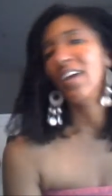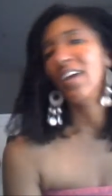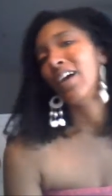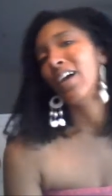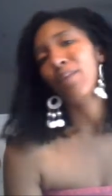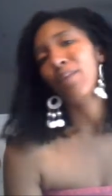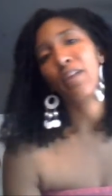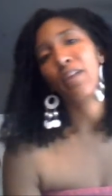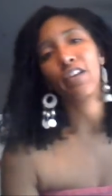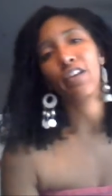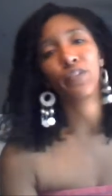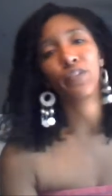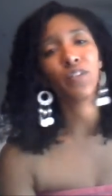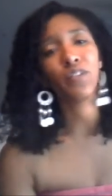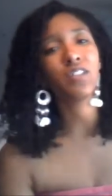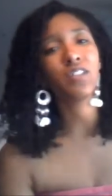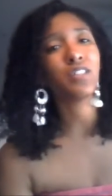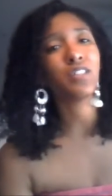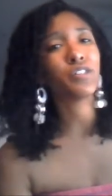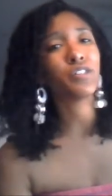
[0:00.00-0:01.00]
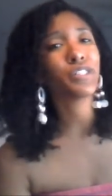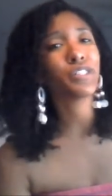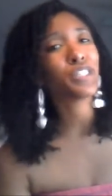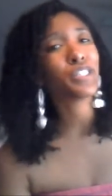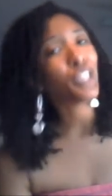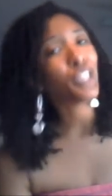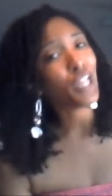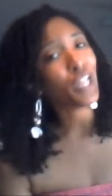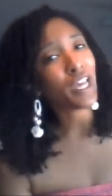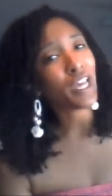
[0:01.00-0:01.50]
I mean, I was feeling a little
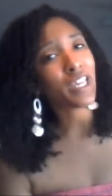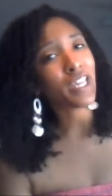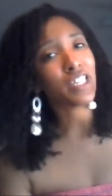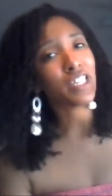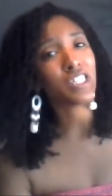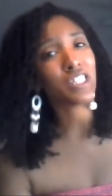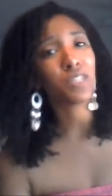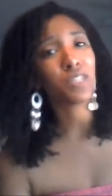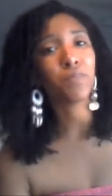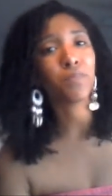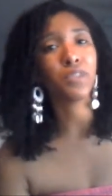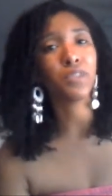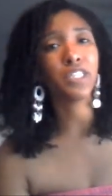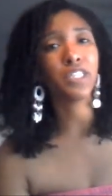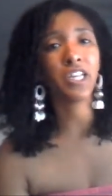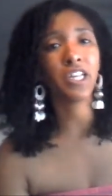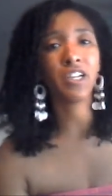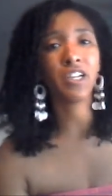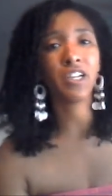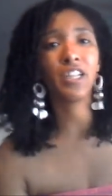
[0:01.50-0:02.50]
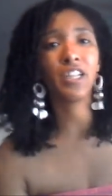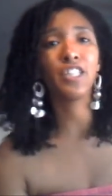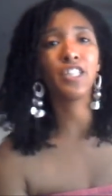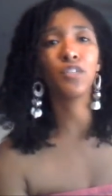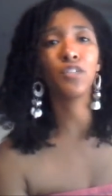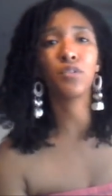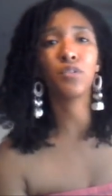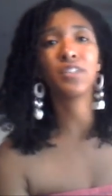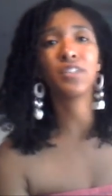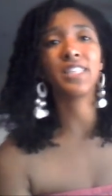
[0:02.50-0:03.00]
sluggish, particularly
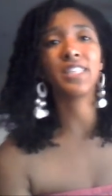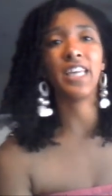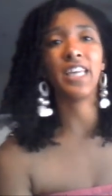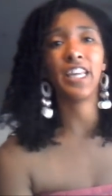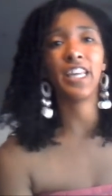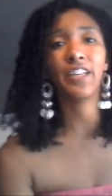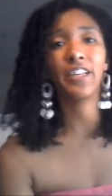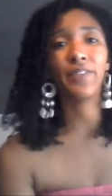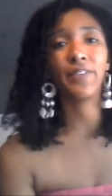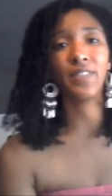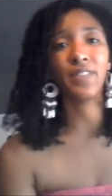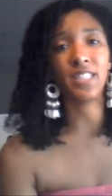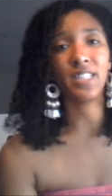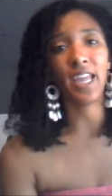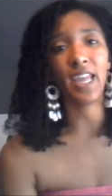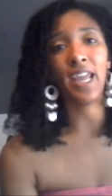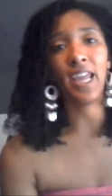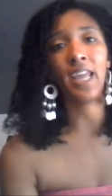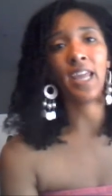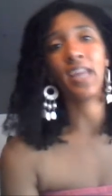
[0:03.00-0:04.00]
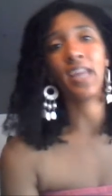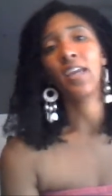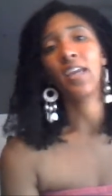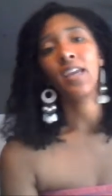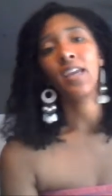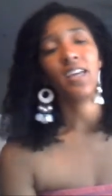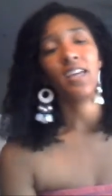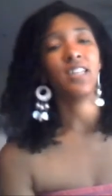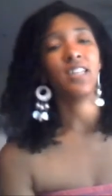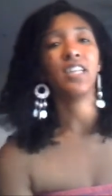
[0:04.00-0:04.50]
towards the end of the day.
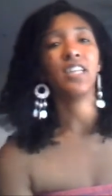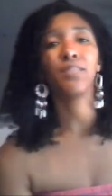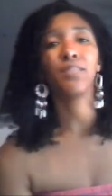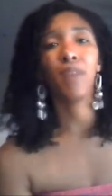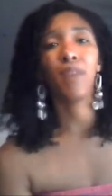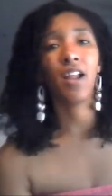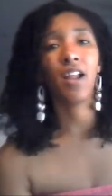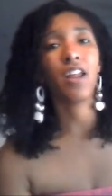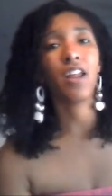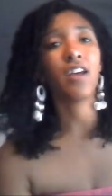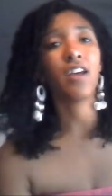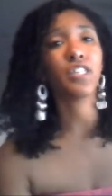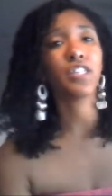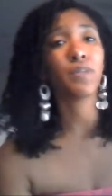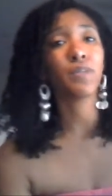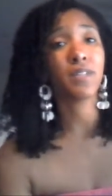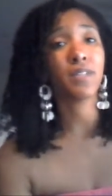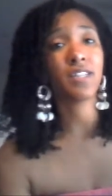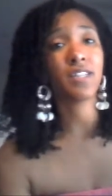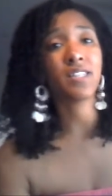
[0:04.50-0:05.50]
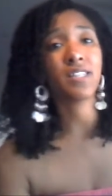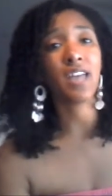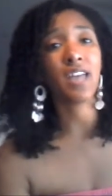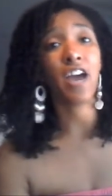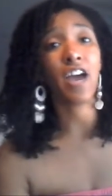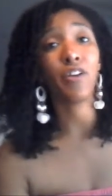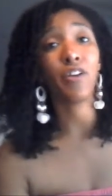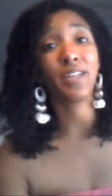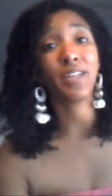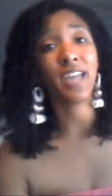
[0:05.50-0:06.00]
And that's probably also because
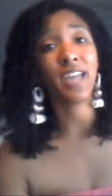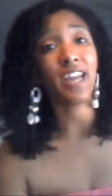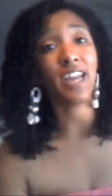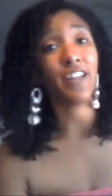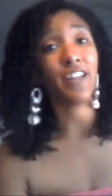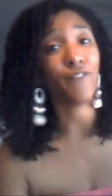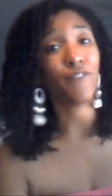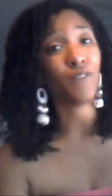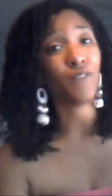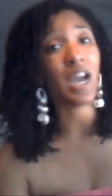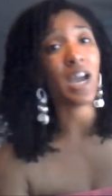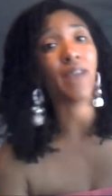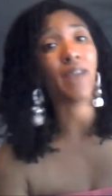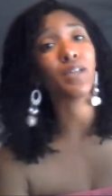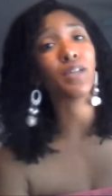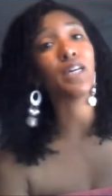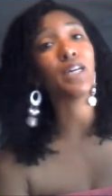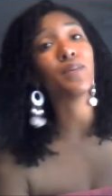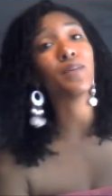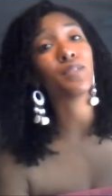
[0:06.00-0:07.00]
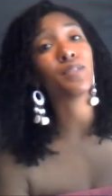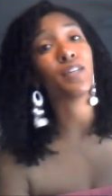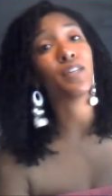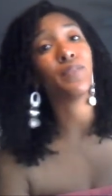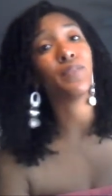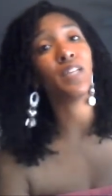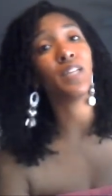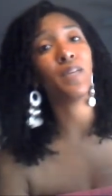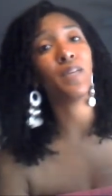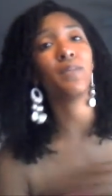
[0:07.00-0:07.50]
I only got in 5 cups of
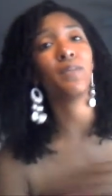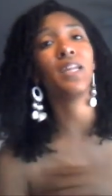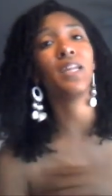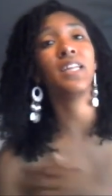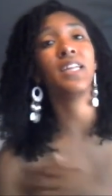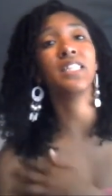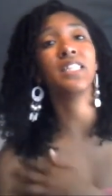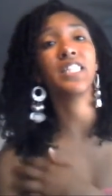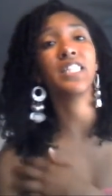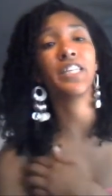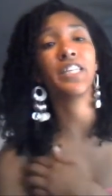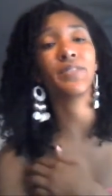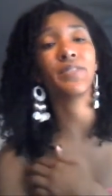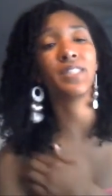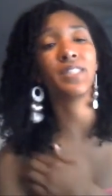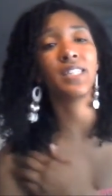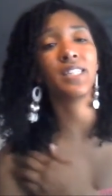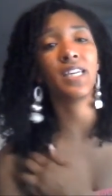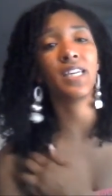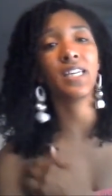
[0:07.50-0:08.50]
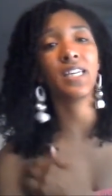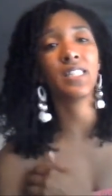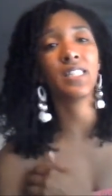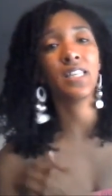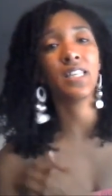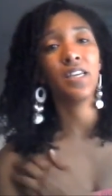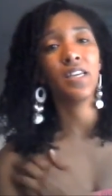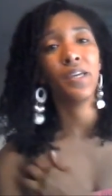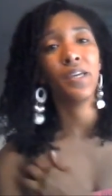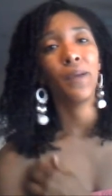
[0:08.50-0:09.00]
the lemonade instead of 6.
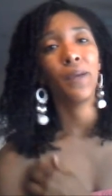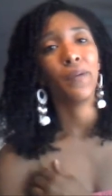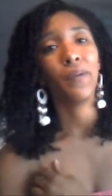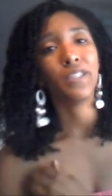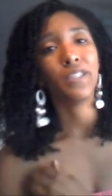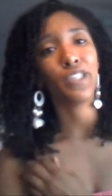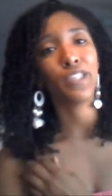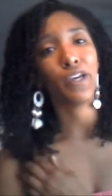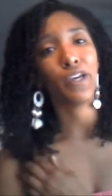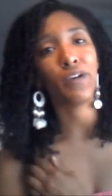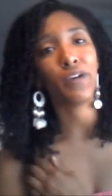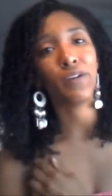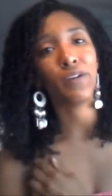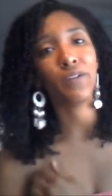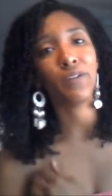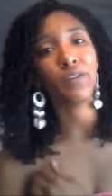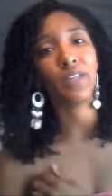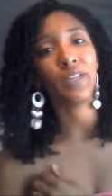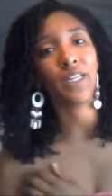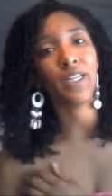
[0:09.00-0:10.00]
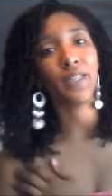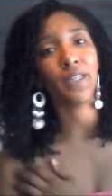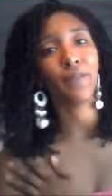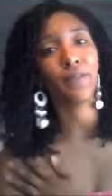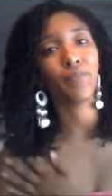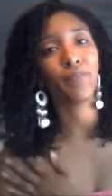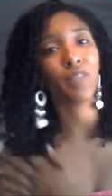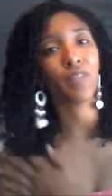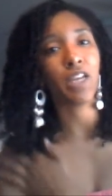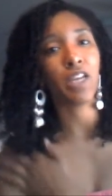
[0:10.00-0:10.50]

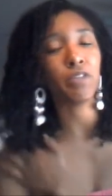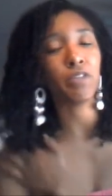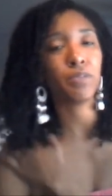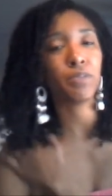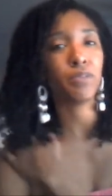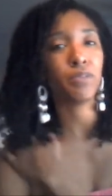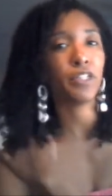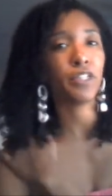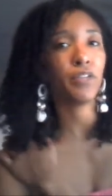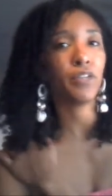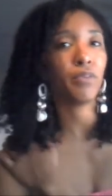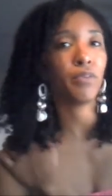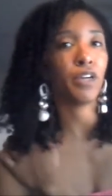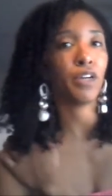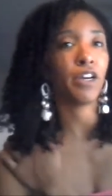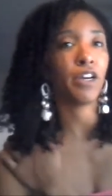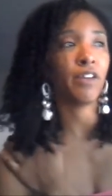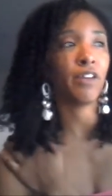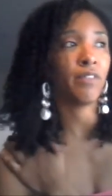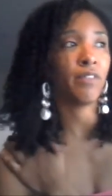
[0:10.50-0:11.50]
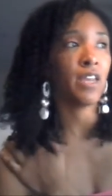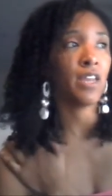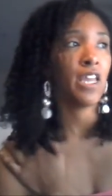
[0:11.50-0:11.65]
So it was pretty rough.